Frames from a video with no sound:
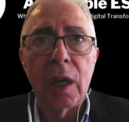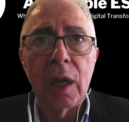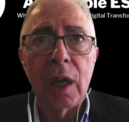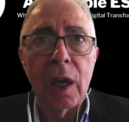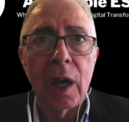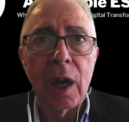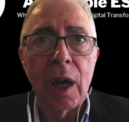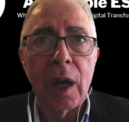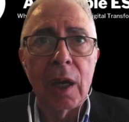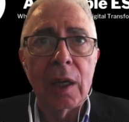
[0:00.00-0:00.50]

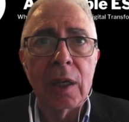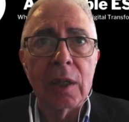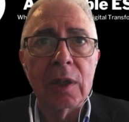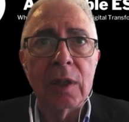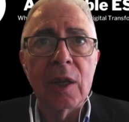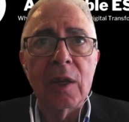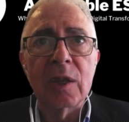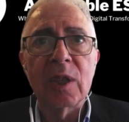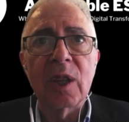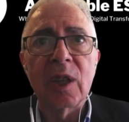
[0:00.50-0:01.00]
AI,
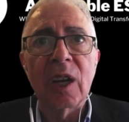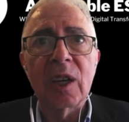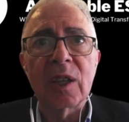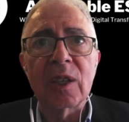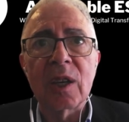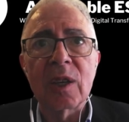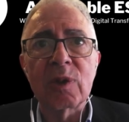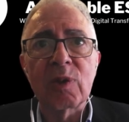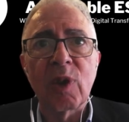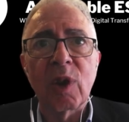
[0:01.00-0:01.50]
and digital
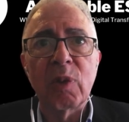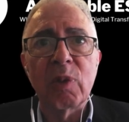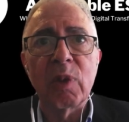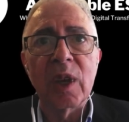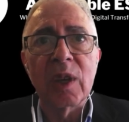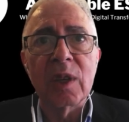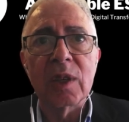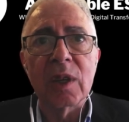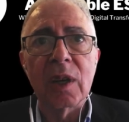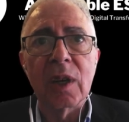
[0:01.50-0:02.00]

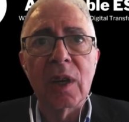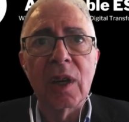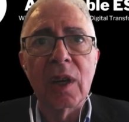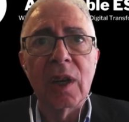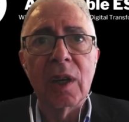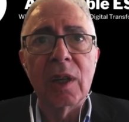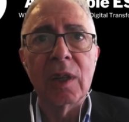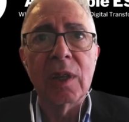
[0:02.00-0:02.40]
transformation.